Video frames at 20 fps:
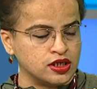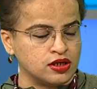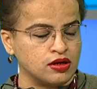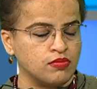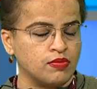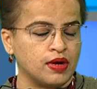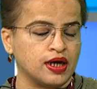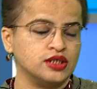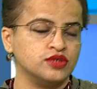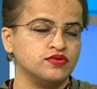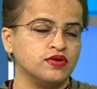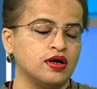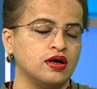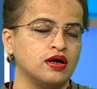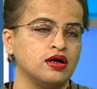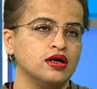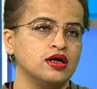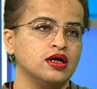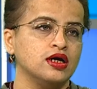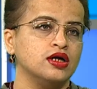General
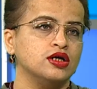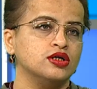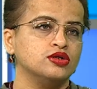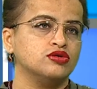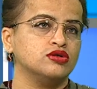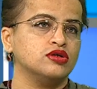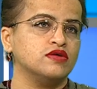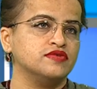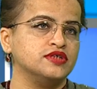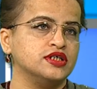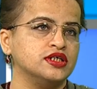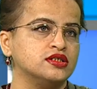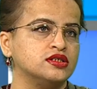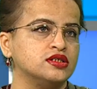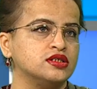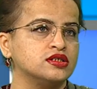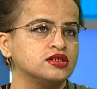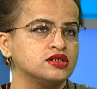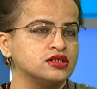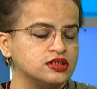Bajwa, to
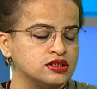Navjot Singh